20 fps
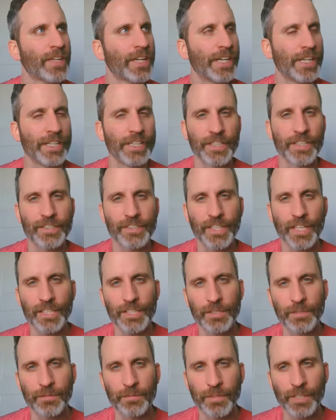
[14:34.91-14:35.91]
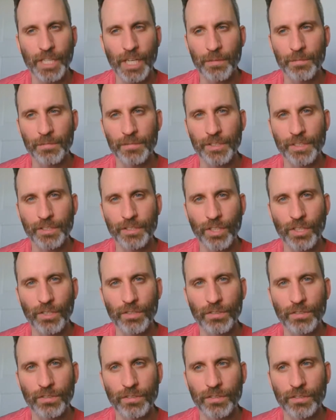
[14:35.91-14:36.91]
And in a sense, it becomes its
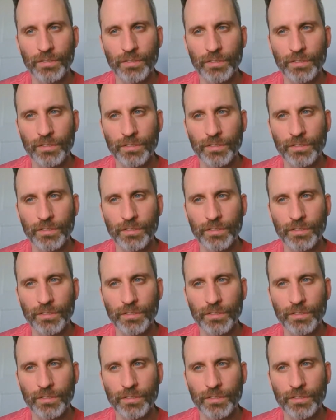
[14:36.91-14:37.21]
own